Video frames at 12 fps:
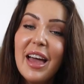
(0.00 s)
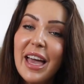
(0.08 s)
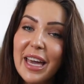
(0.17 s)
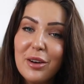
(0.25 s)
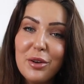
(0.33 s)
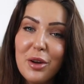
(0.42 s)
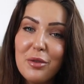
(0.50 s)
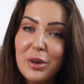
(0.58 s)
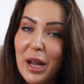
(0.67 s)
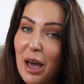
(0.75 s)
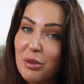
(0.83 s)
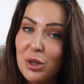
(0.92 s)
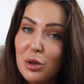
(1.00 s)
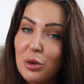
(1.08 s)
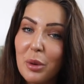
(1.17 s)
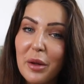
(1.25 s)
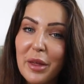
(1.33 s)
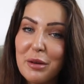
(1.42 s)
head on over and have a look
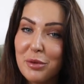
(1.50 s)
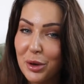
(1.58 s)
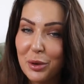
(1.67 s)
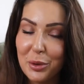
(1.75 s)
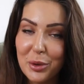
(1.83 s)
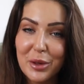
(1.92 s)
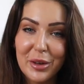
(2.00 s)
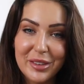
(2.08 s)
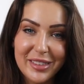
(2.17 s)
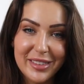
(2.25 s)
while they've got it all on